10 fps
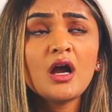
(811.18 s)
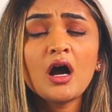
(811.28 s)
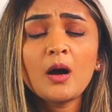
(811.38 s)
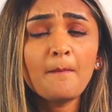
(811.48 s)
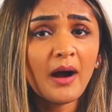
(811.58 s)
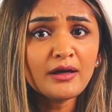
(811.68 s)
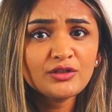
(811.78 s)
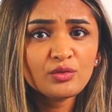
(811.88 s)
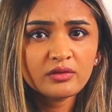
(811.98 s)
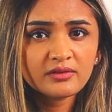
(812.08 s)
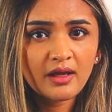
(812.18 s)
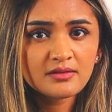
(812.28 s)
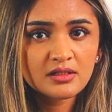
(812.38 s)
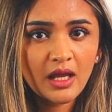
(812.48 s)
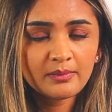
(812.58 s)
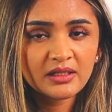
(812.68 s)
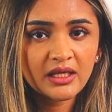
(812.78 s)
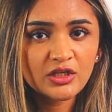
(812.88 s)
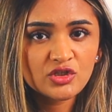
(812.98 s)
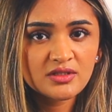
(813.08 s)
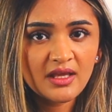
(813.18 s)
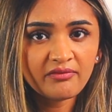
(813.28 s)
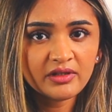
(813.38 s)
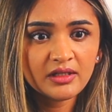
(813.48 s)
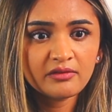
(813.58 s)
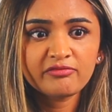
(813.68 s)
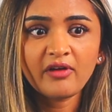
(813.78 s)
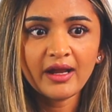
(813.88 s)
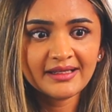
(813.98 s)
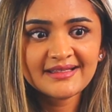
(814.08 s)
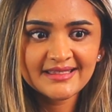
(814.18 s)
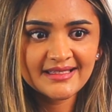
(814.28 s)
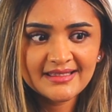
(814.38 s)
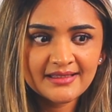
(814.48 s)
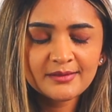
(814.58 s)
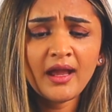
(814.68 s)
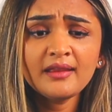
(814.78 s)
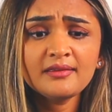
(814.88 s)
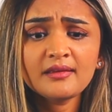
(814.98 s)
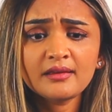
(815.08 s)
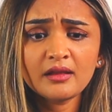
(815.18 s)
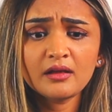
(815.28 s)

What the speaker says: about 200,000 applications every filing season, and